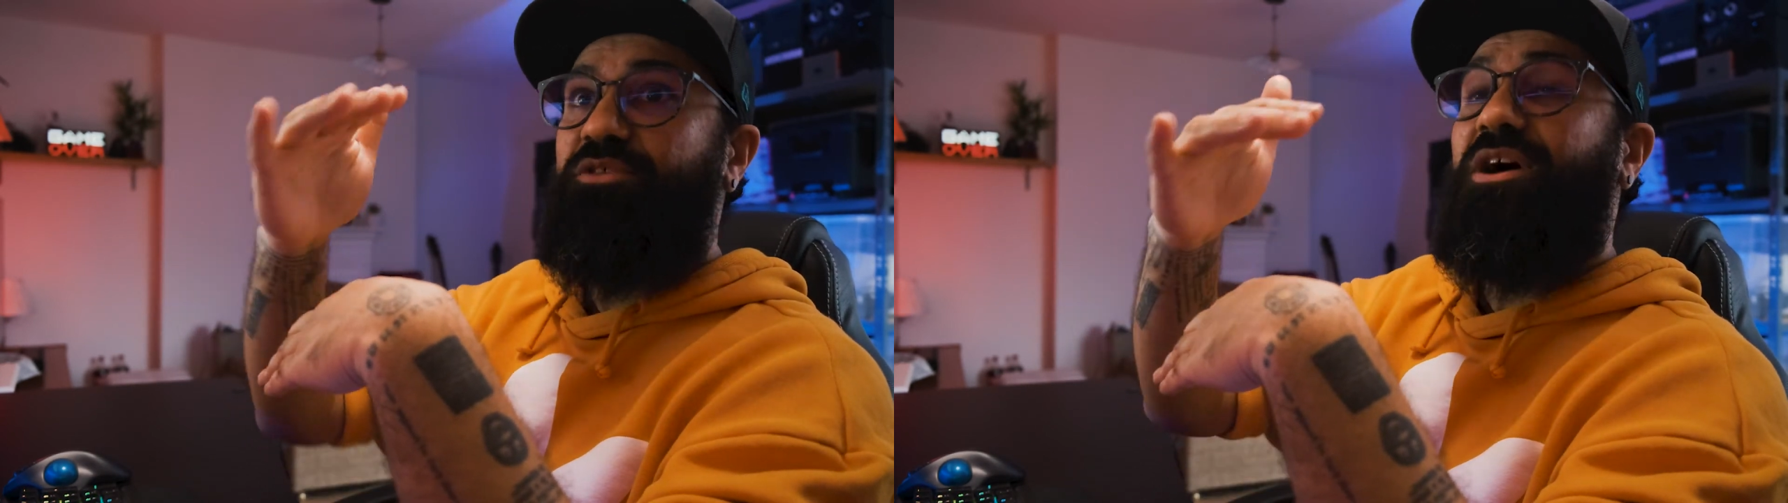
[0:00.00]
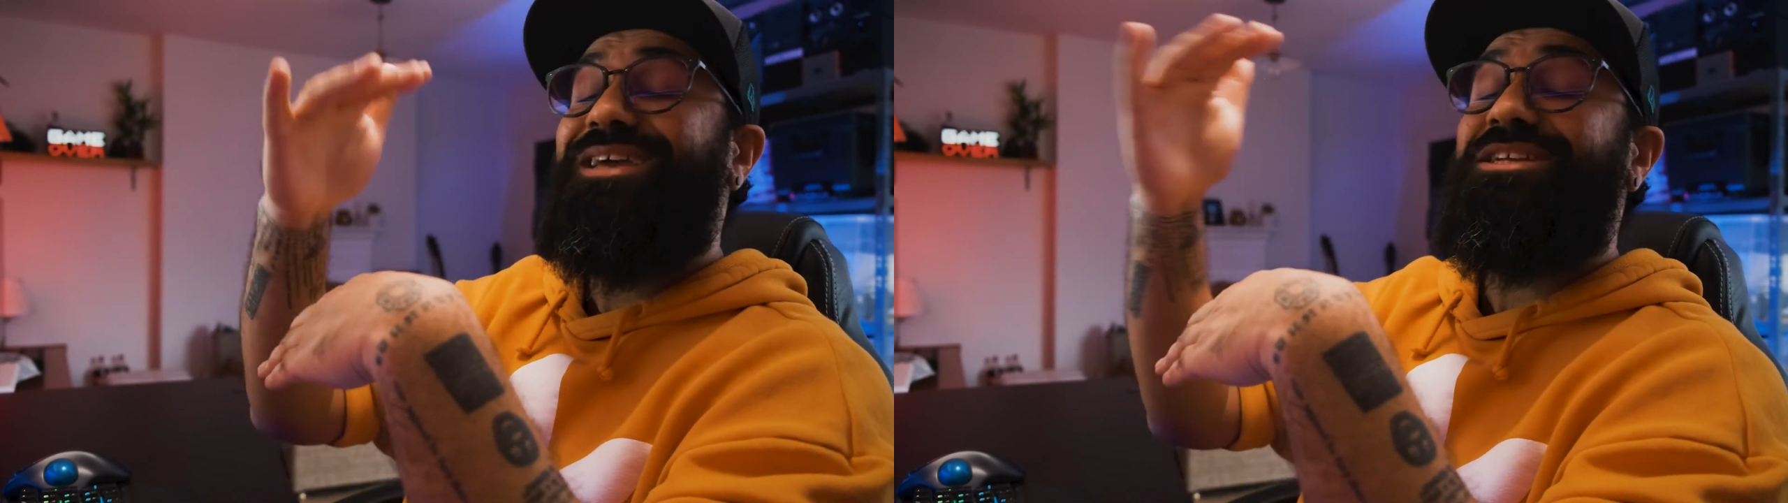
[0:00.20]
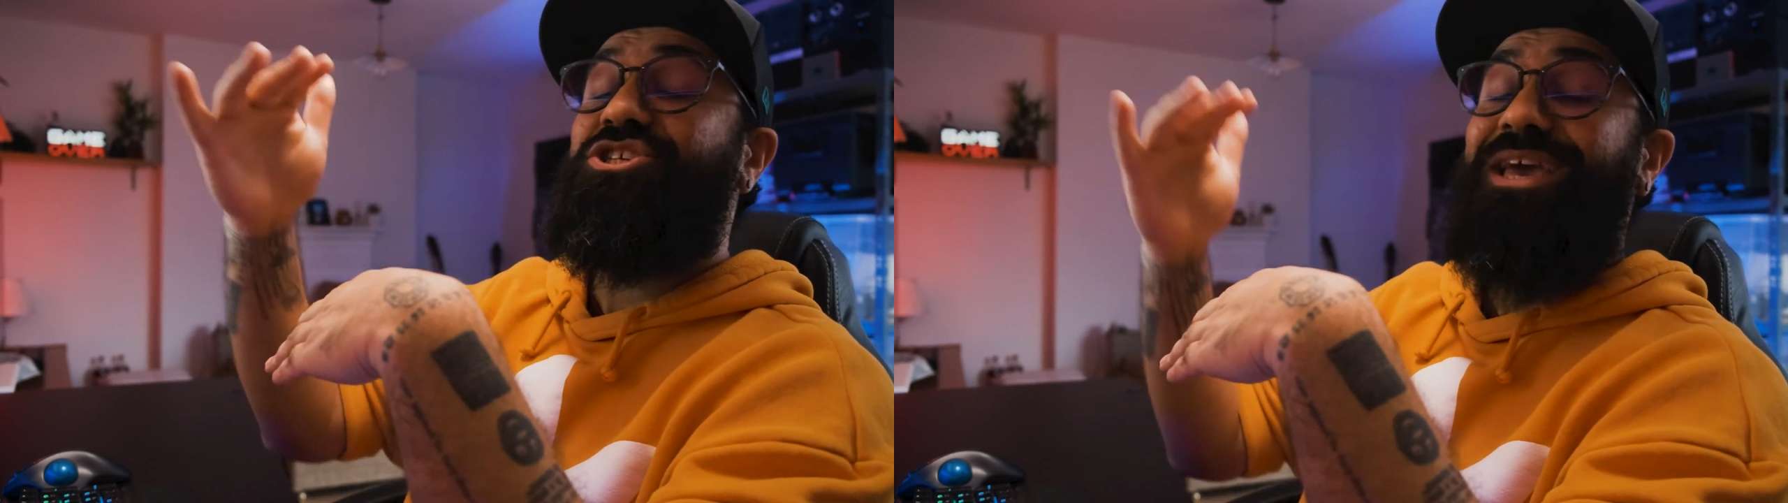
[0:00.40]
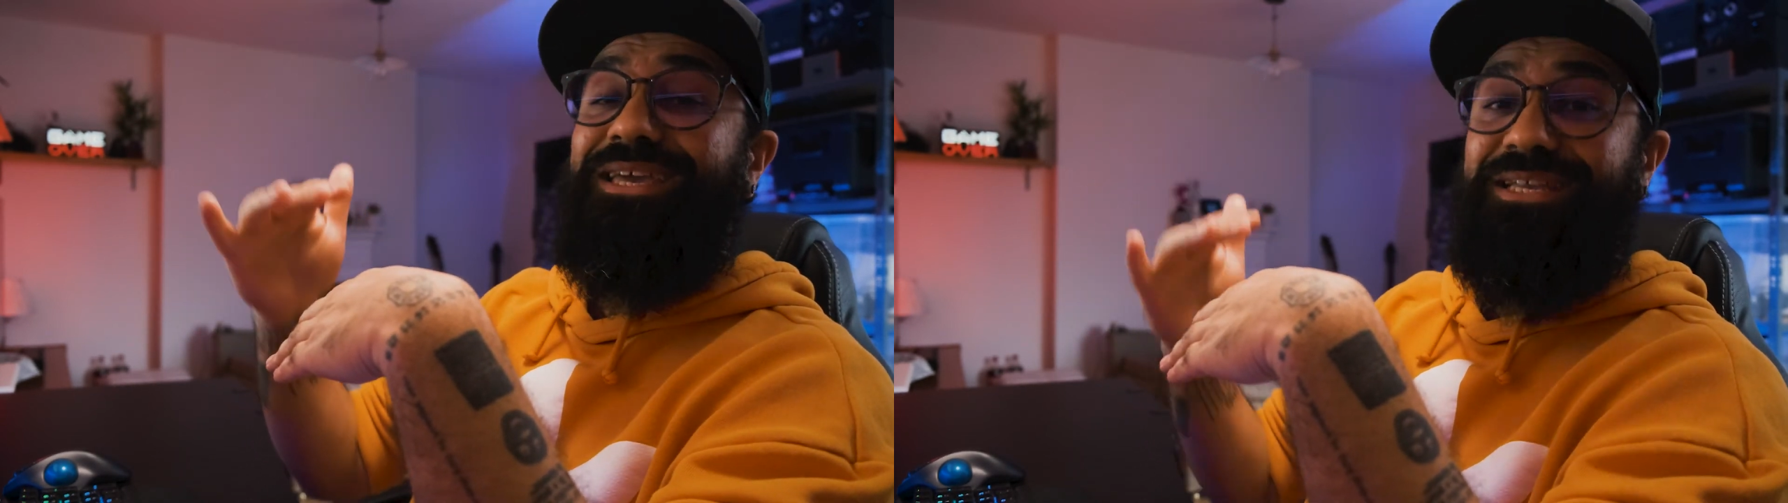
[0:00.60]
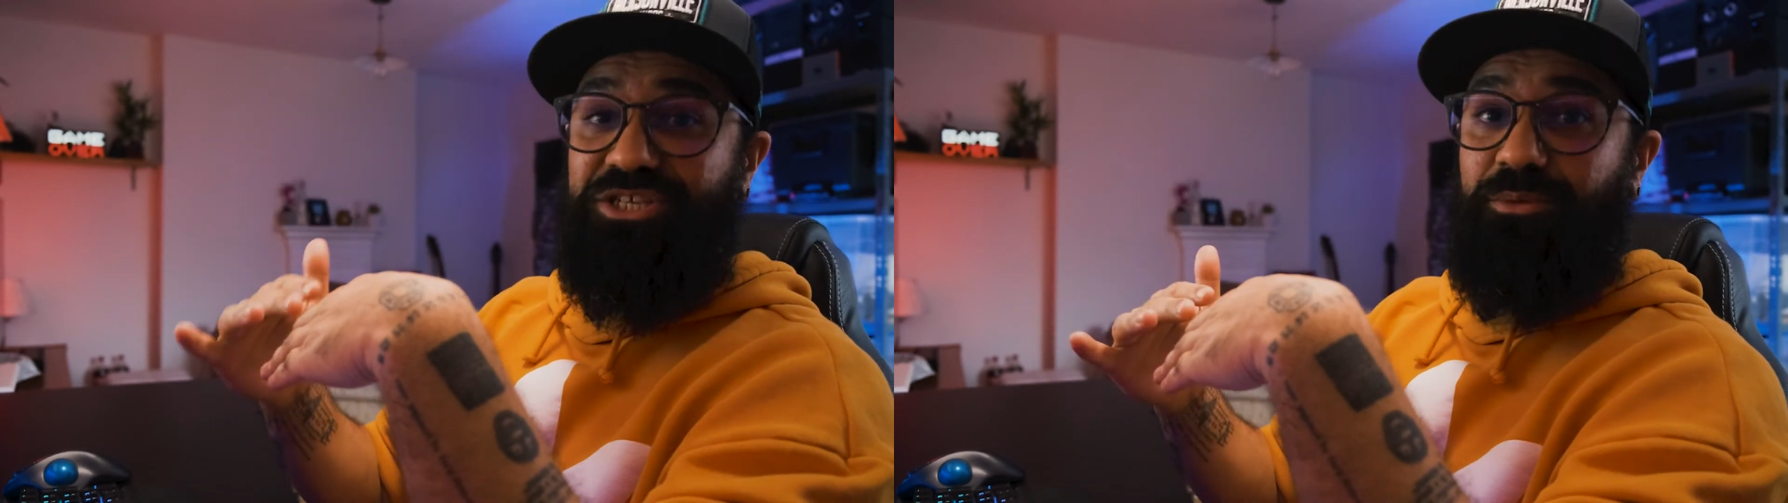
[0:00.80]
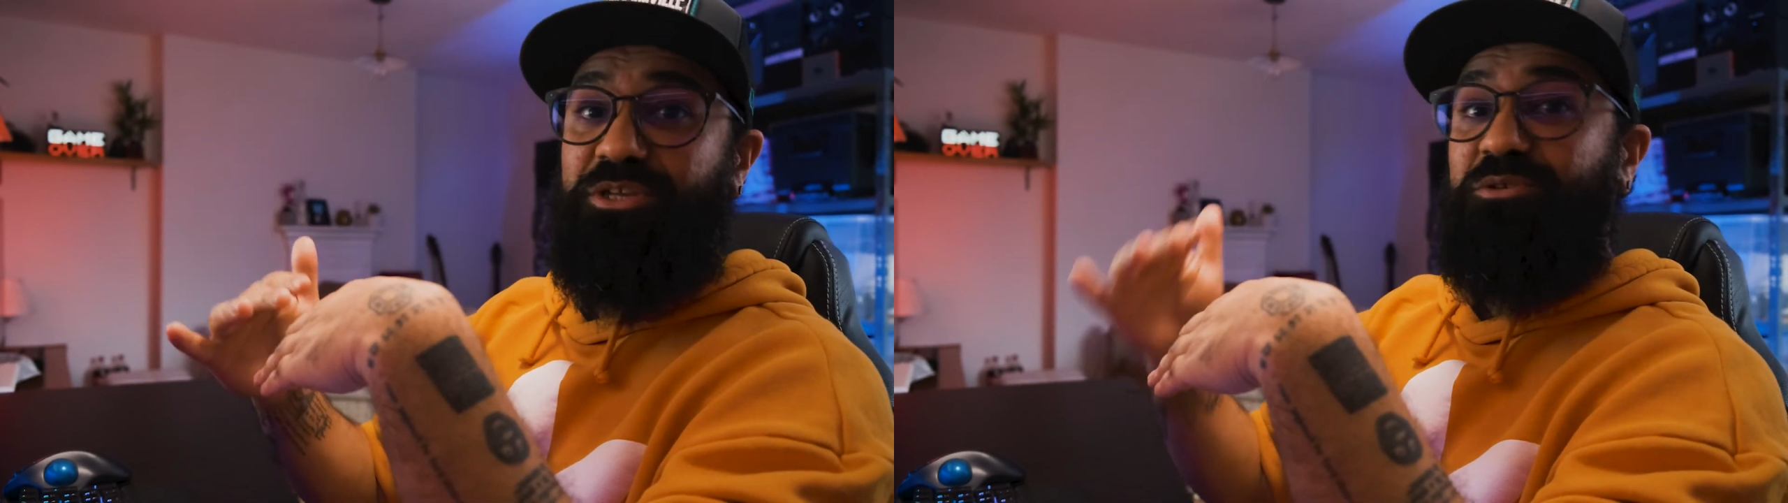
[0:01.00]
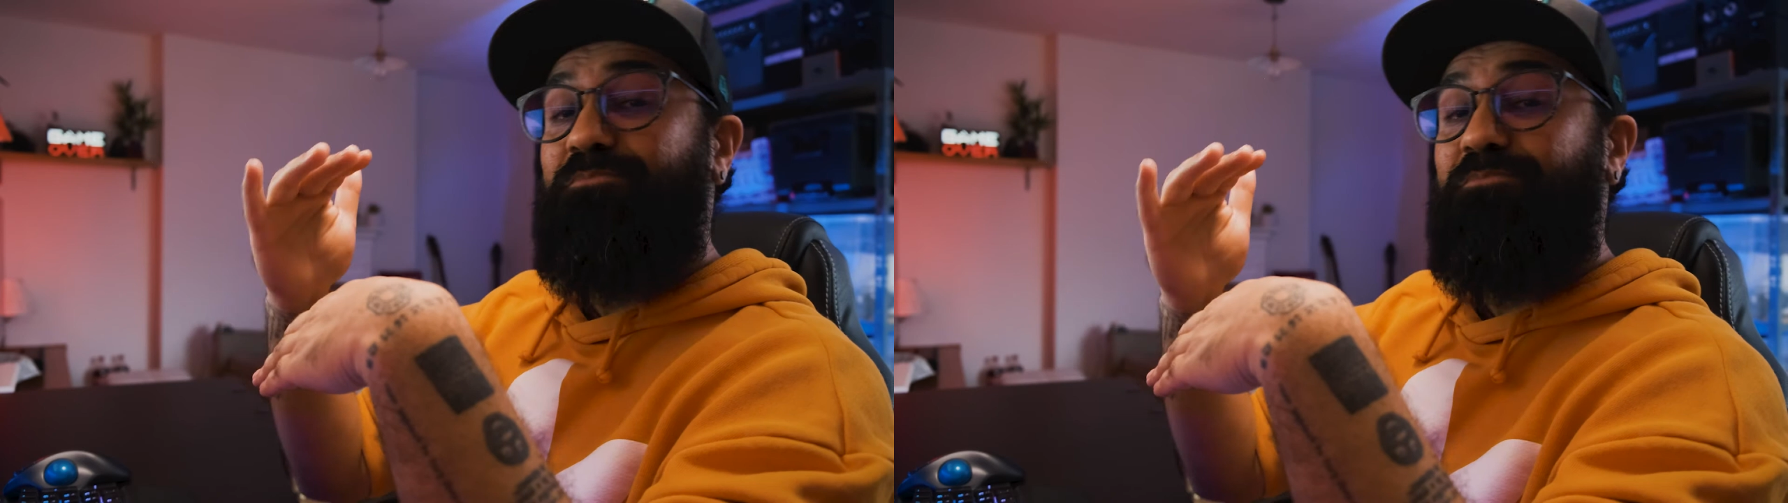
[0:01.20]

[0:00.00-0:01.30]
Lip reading: that I can check each image and